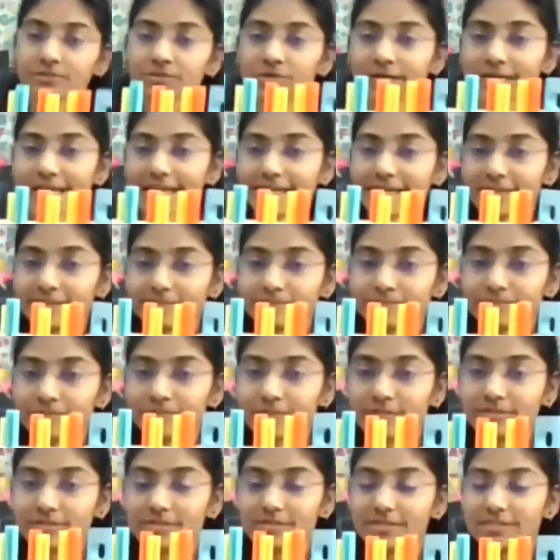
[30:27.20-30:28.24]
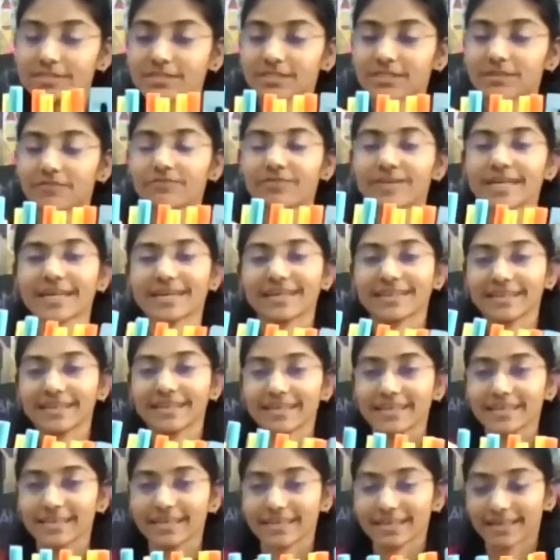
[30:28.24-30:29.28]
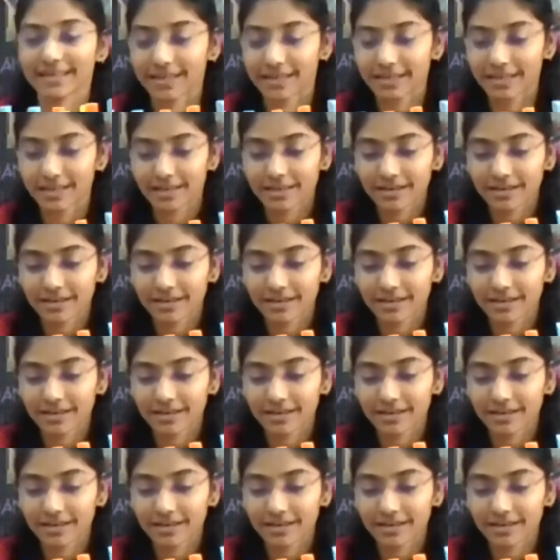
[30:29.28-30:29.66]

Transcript: Okay, this is a very